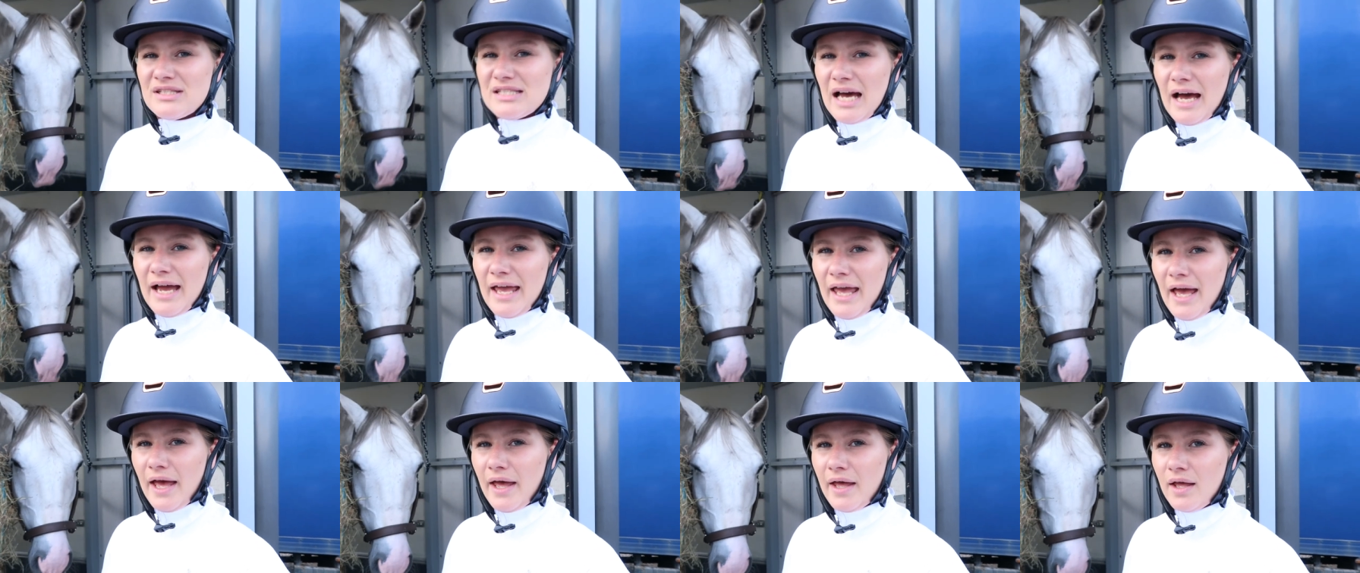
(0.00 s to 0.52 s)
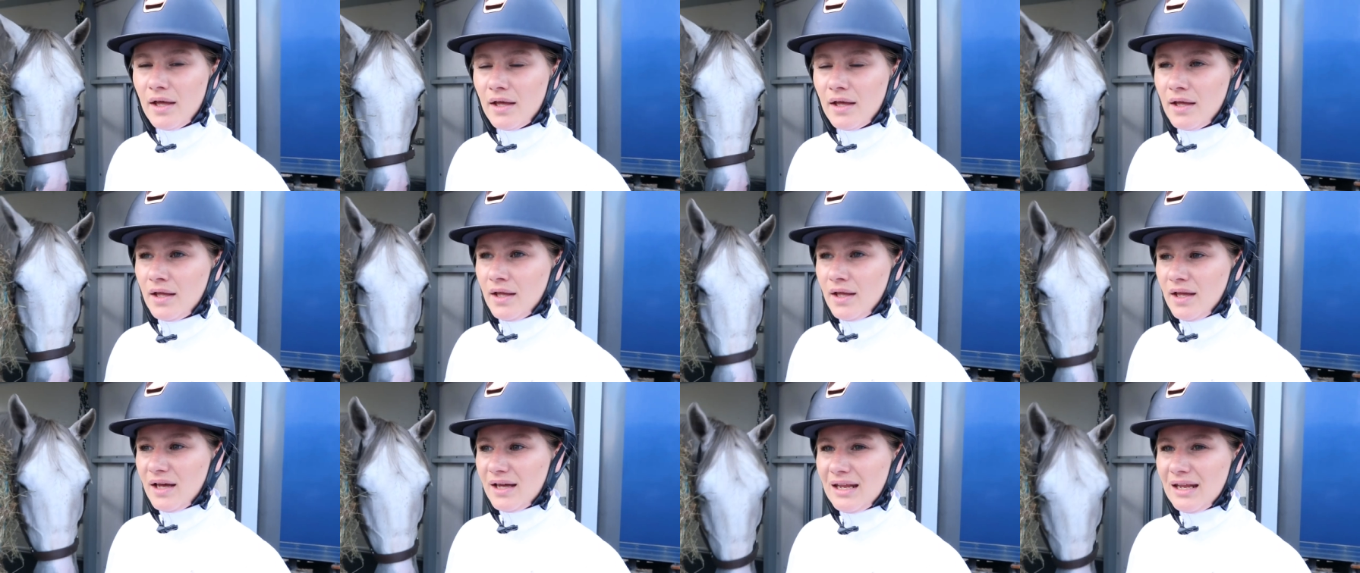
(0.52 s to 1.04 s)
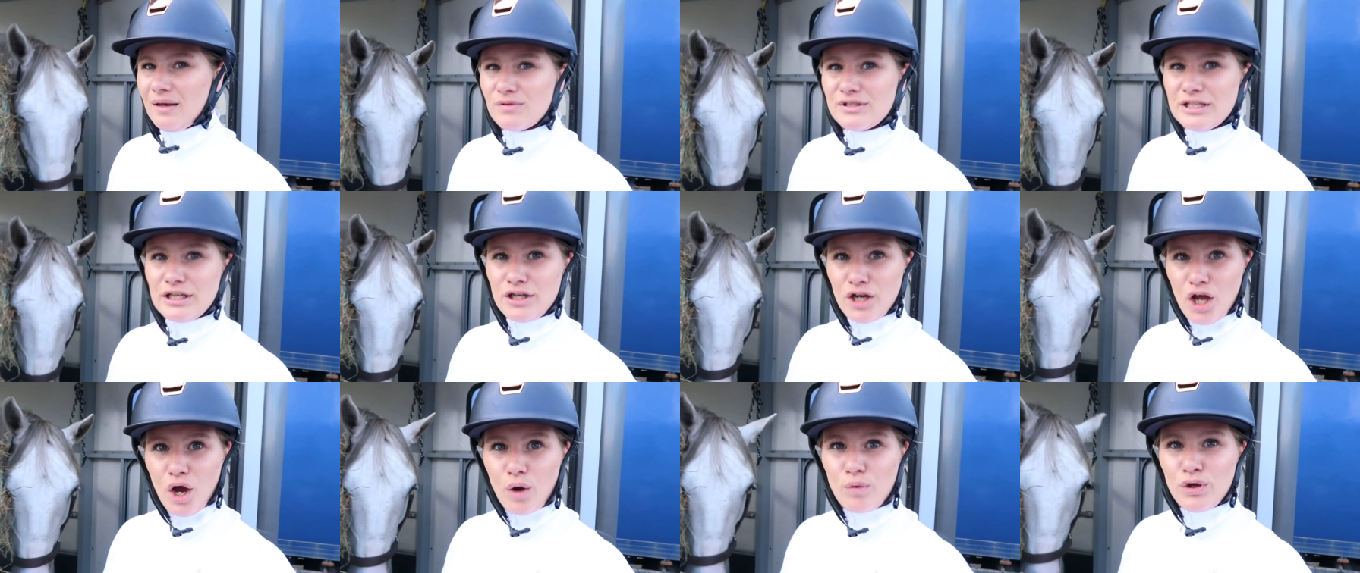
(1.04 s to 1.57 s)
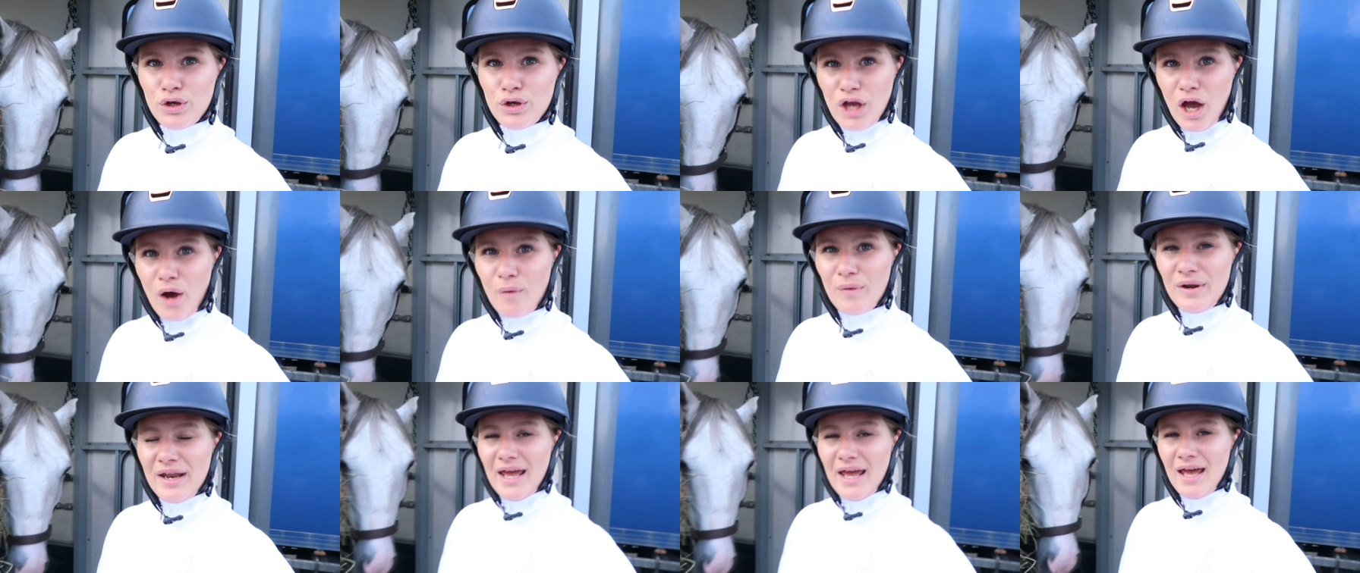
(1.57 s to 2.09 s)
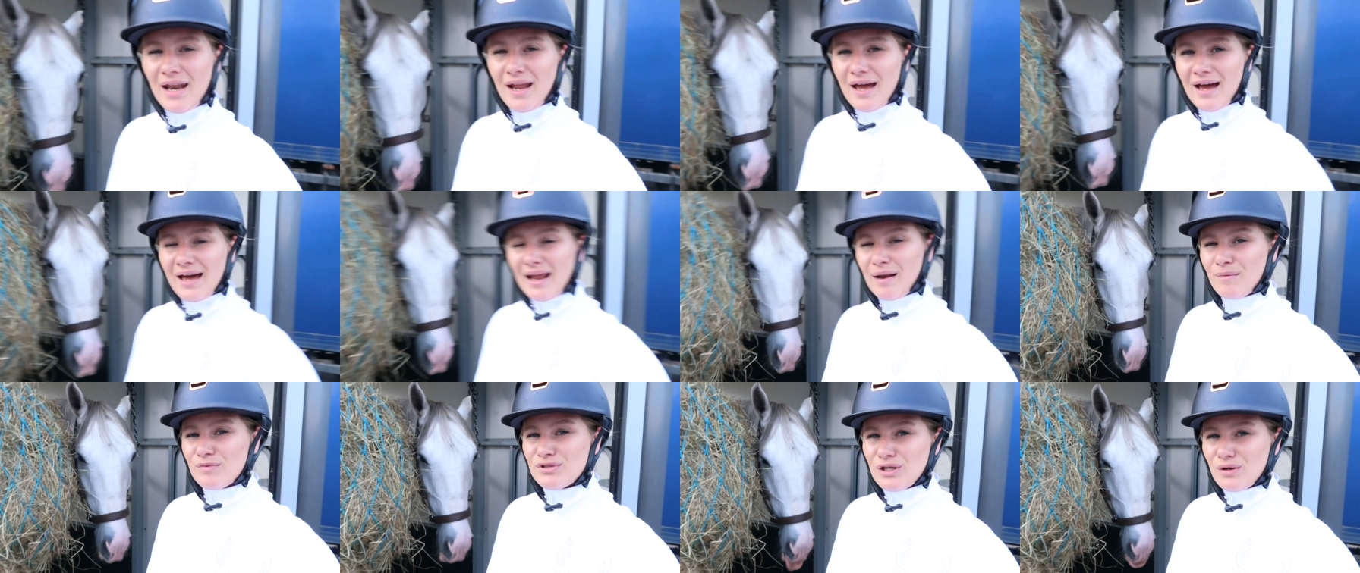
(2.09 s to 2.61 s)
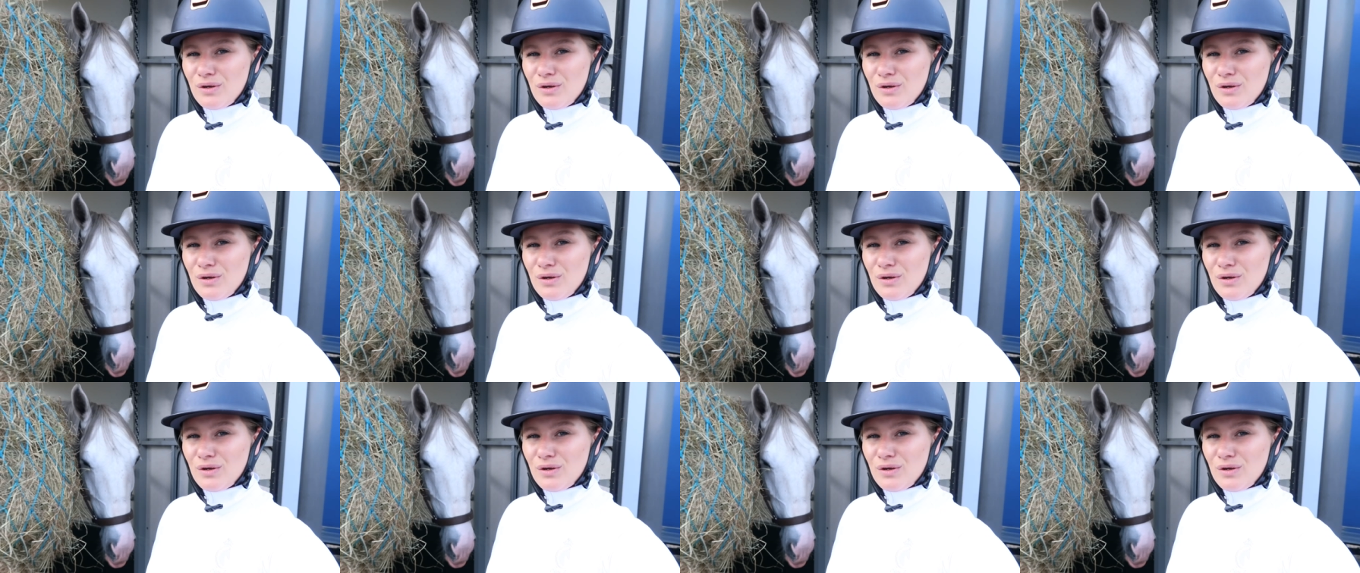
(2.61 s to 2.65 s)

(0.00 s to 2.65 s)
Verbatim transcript: retire and he was like no you're going in and I'm